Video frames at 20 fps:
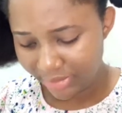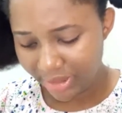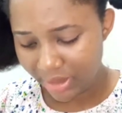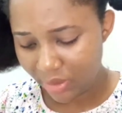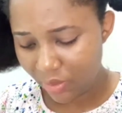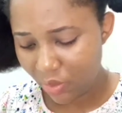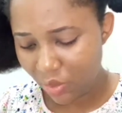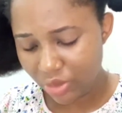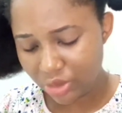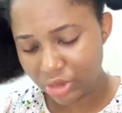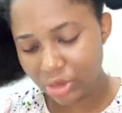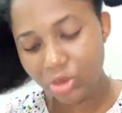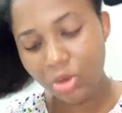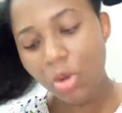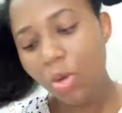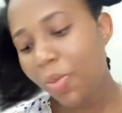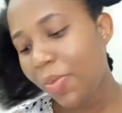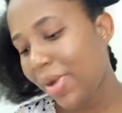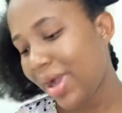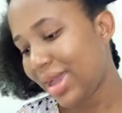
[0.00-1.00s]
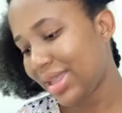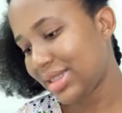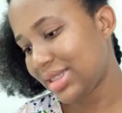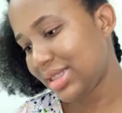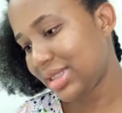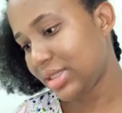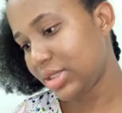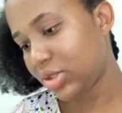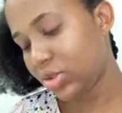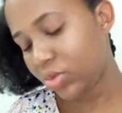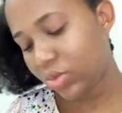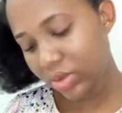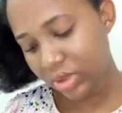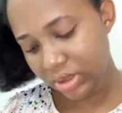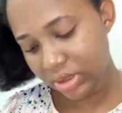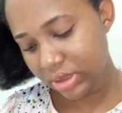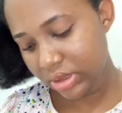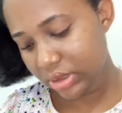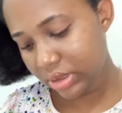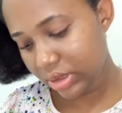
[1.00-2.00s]
There was no pattern to
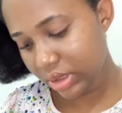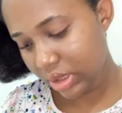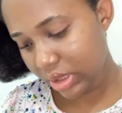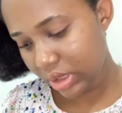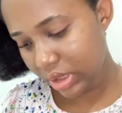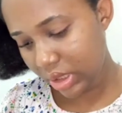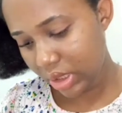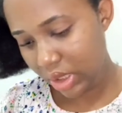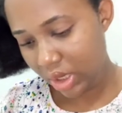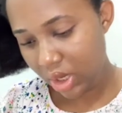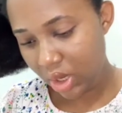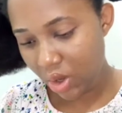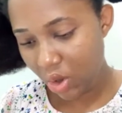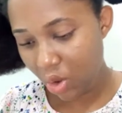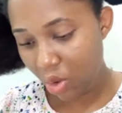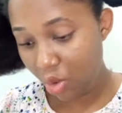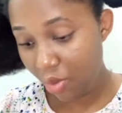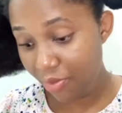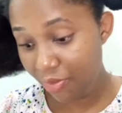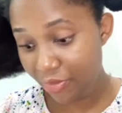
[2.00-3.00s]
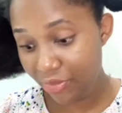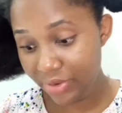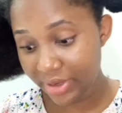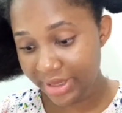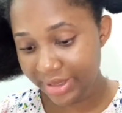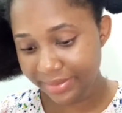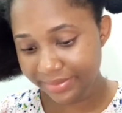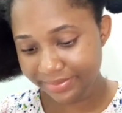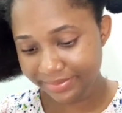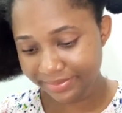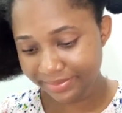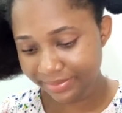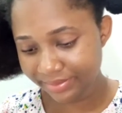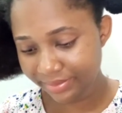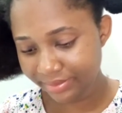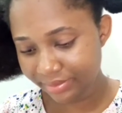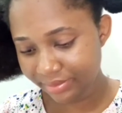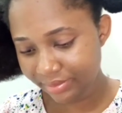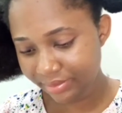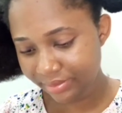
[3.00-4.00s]
it, hopefully.
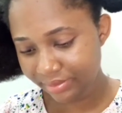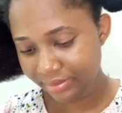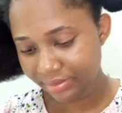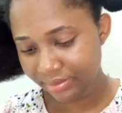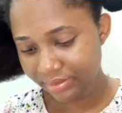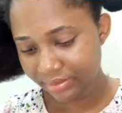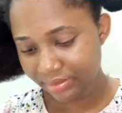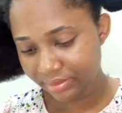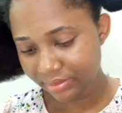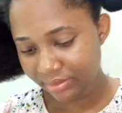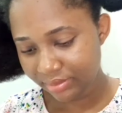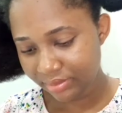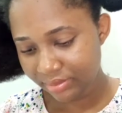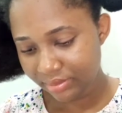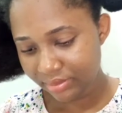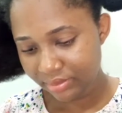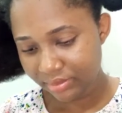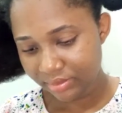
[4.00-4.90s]
Applying the